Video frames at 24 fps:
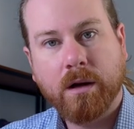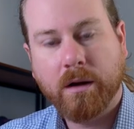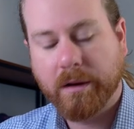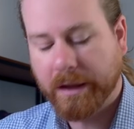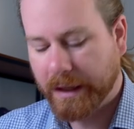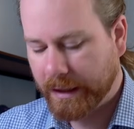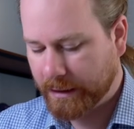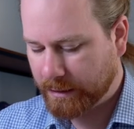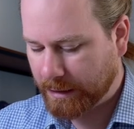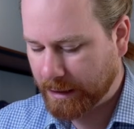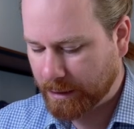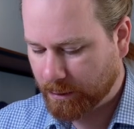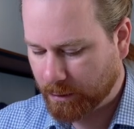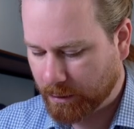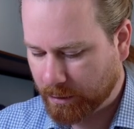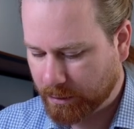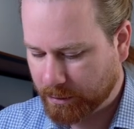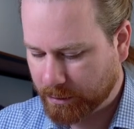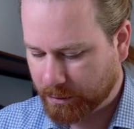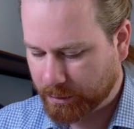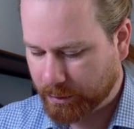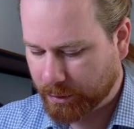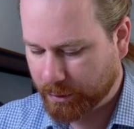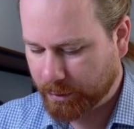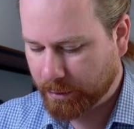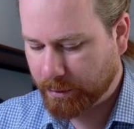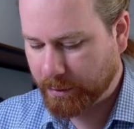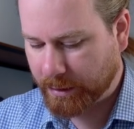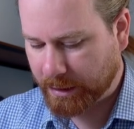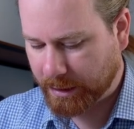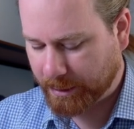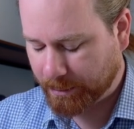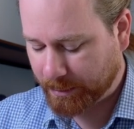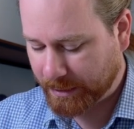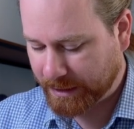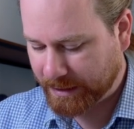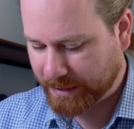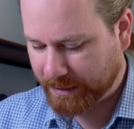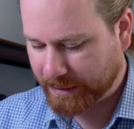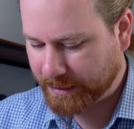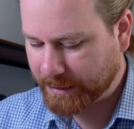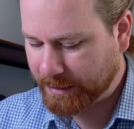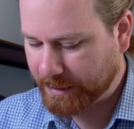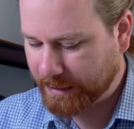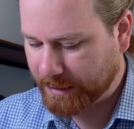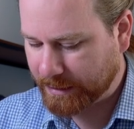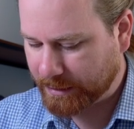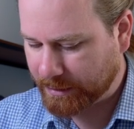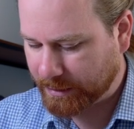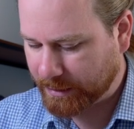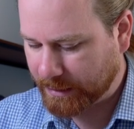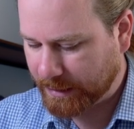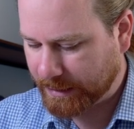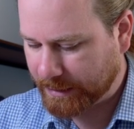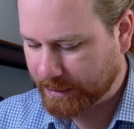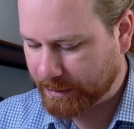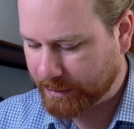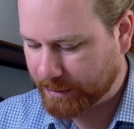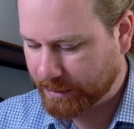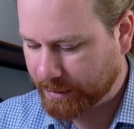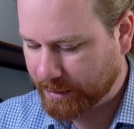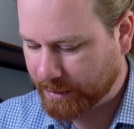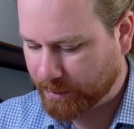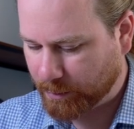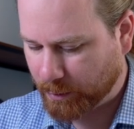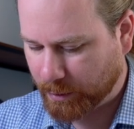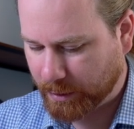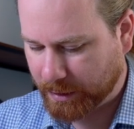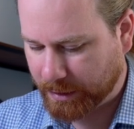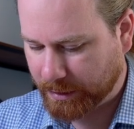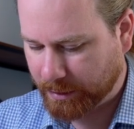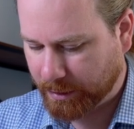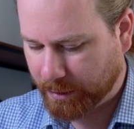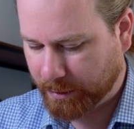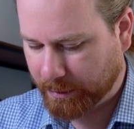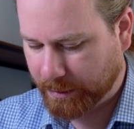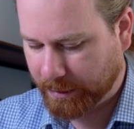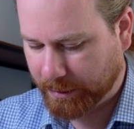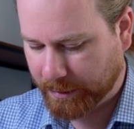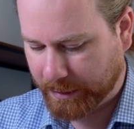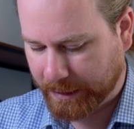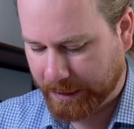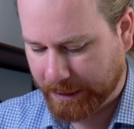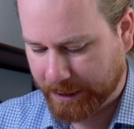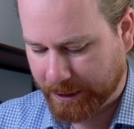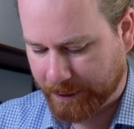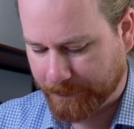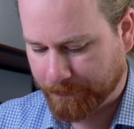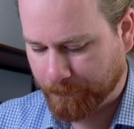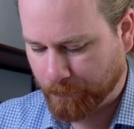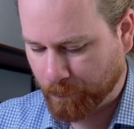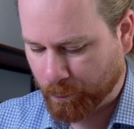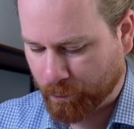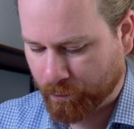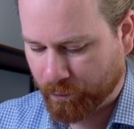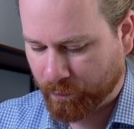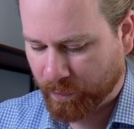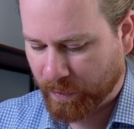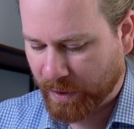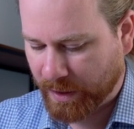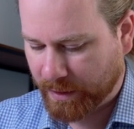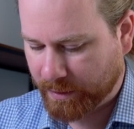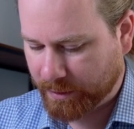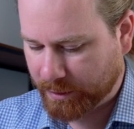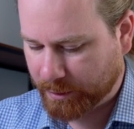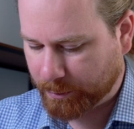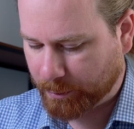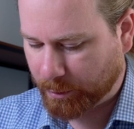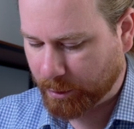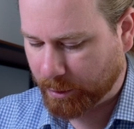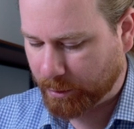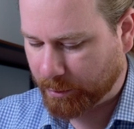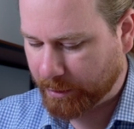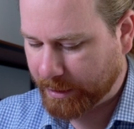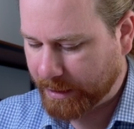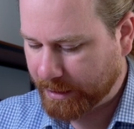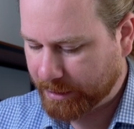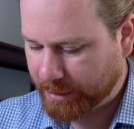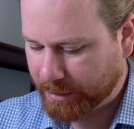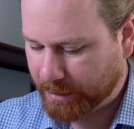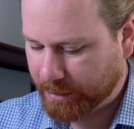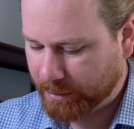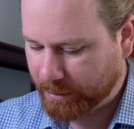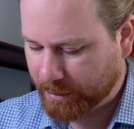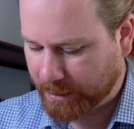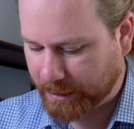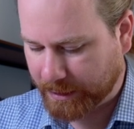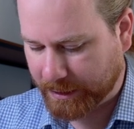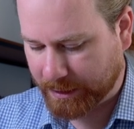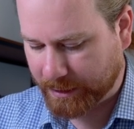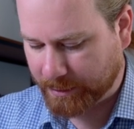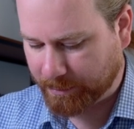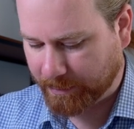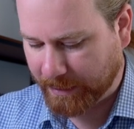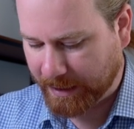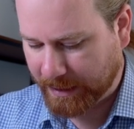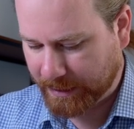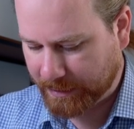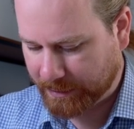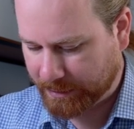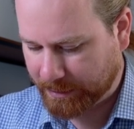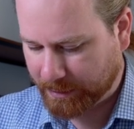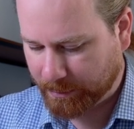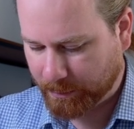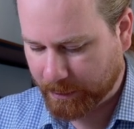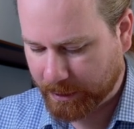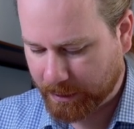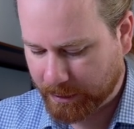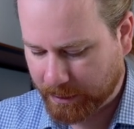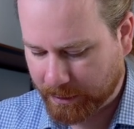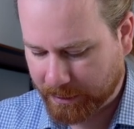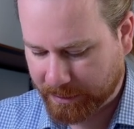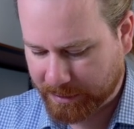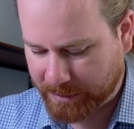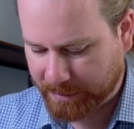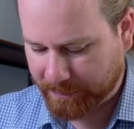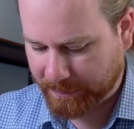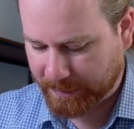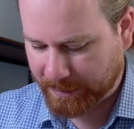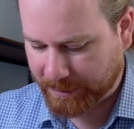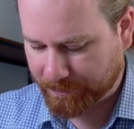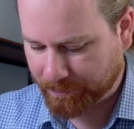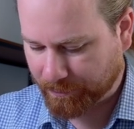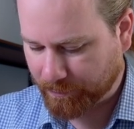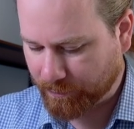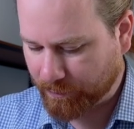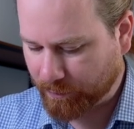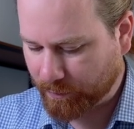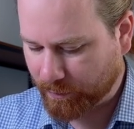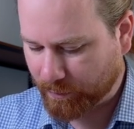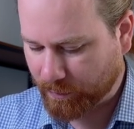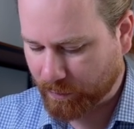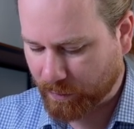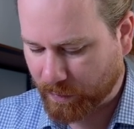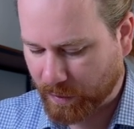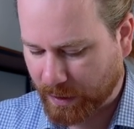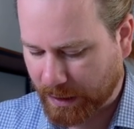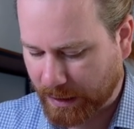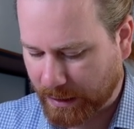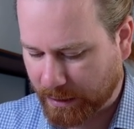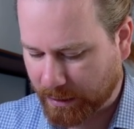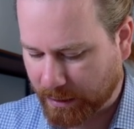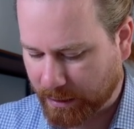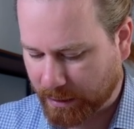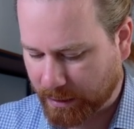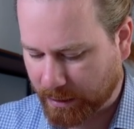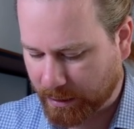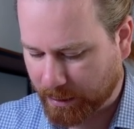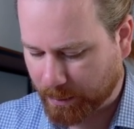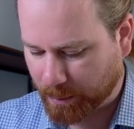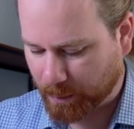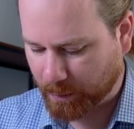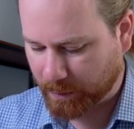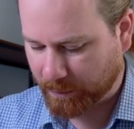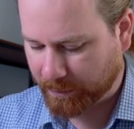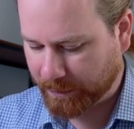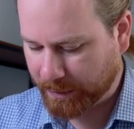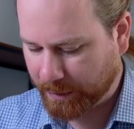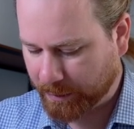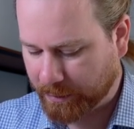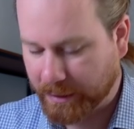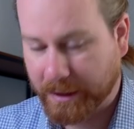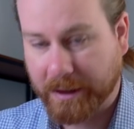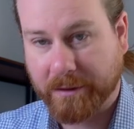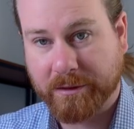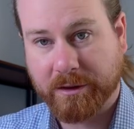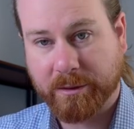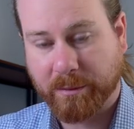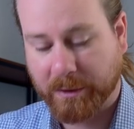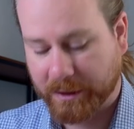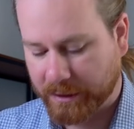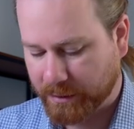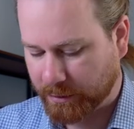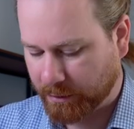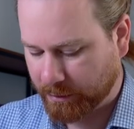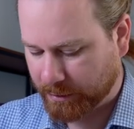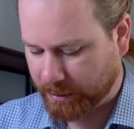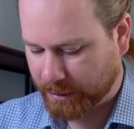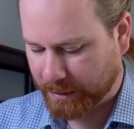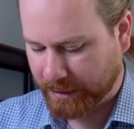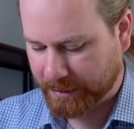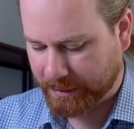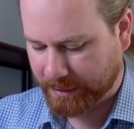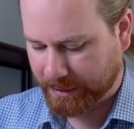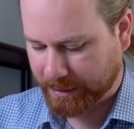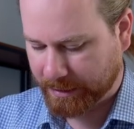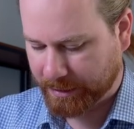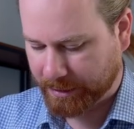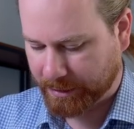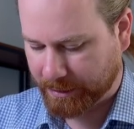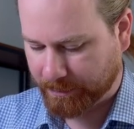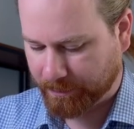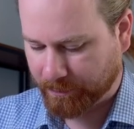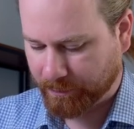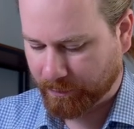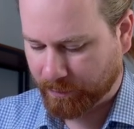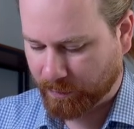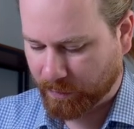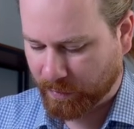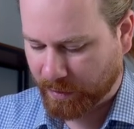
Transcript: Okay, now on to number 16. So let's see what is going on here. So we've got a reaction that needs balancing by the looks of it. Figuring out something as an oxidizing agent.